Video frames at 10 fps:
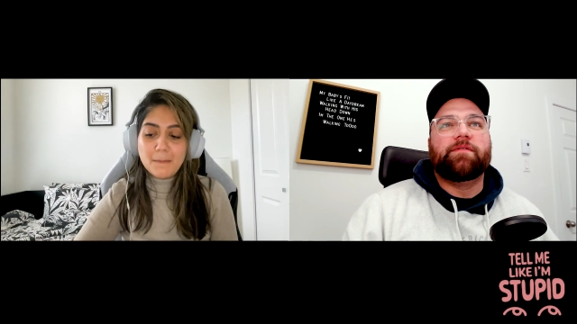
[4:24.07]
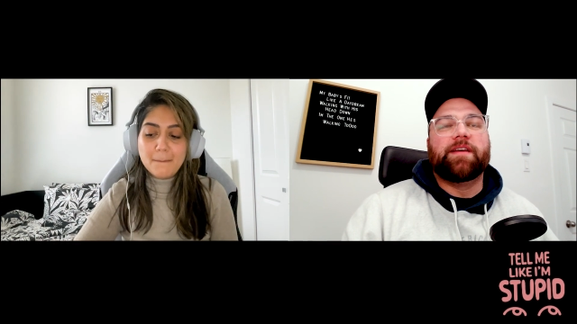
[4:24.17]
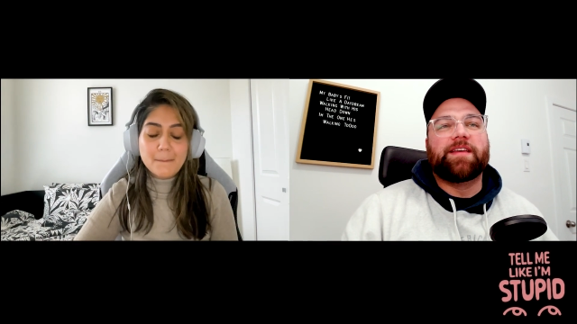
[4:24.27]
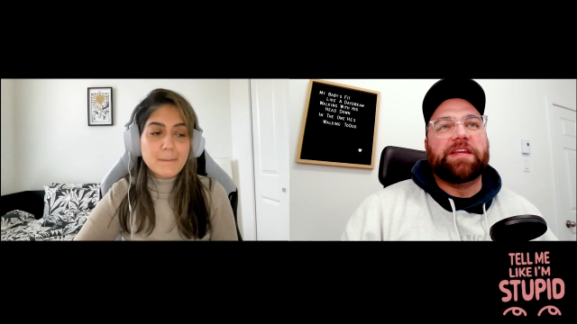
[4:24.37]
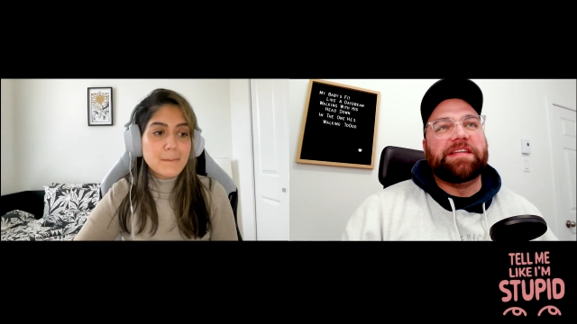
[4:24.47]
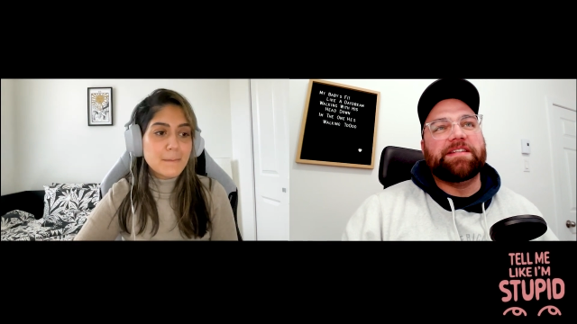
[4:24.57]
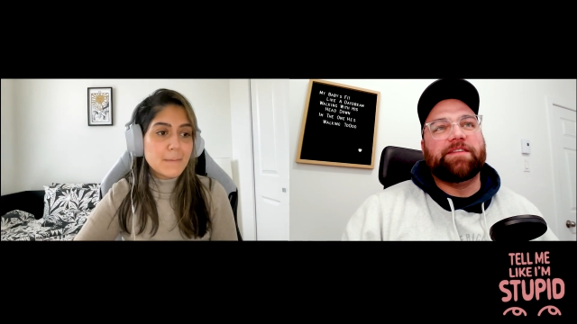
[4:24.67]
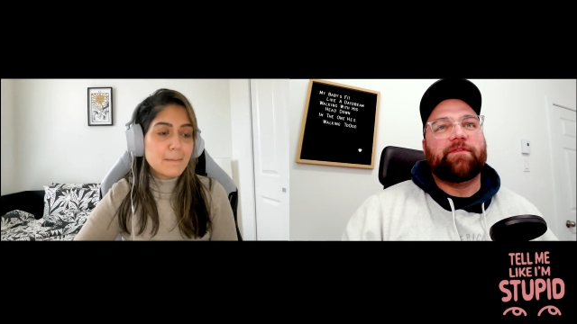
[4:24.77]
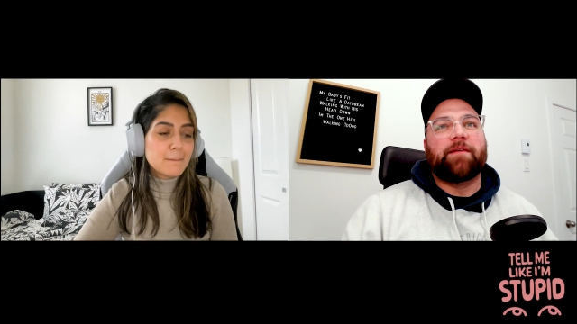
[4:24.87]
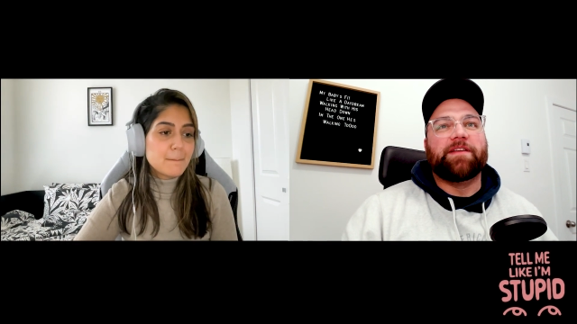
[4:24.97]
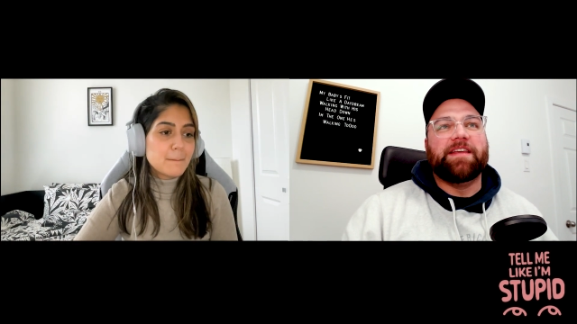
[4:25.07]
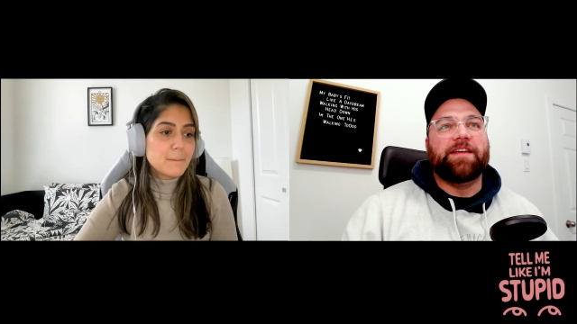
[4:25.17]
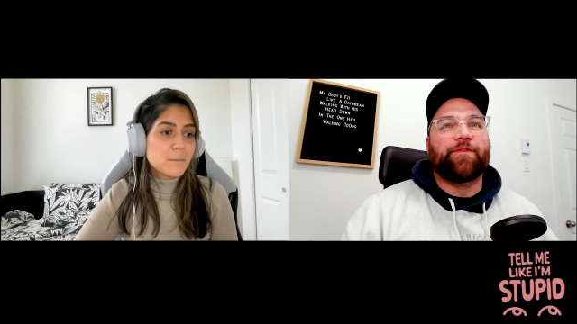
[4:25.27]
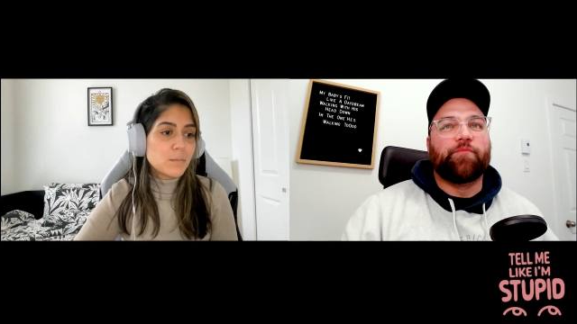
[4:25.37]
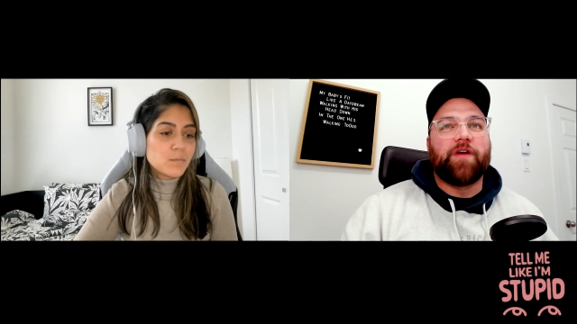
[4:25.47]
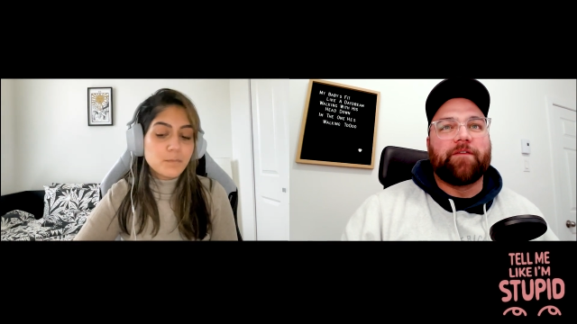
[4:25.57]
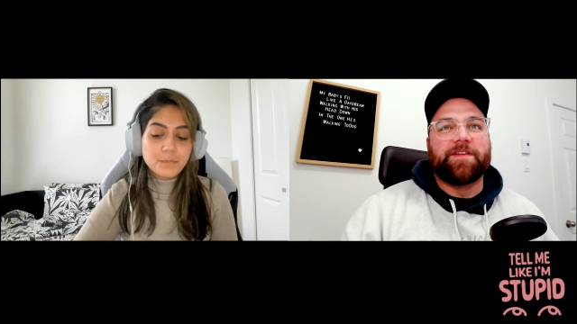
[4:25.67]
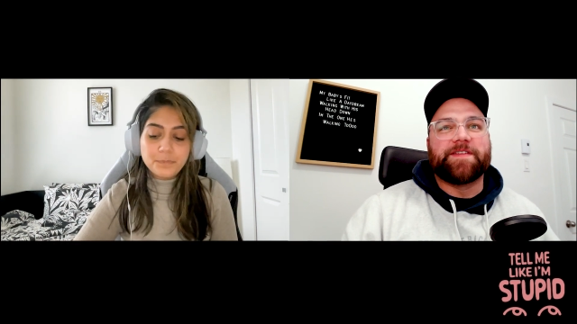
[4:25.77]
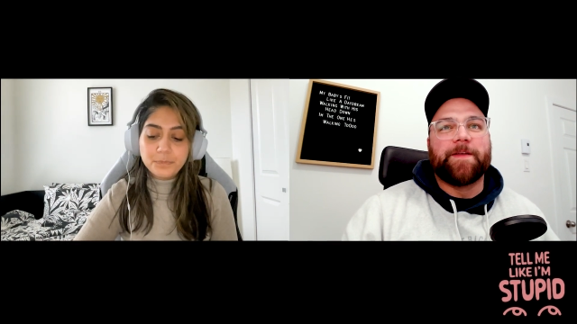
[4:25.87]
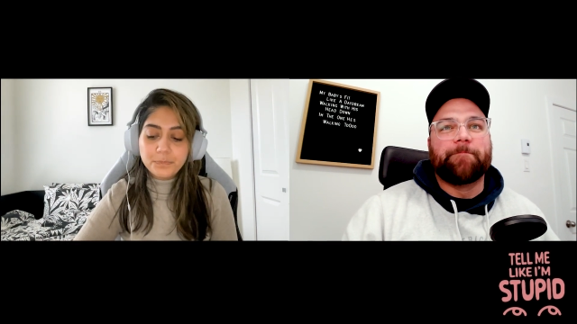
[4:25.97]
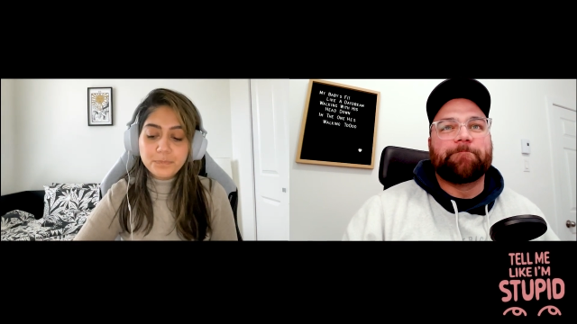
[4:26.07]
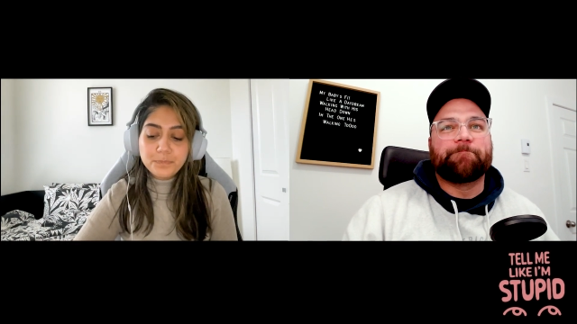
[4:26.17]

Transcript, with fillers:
Speaker 1: like an Indian family eat for breakfast?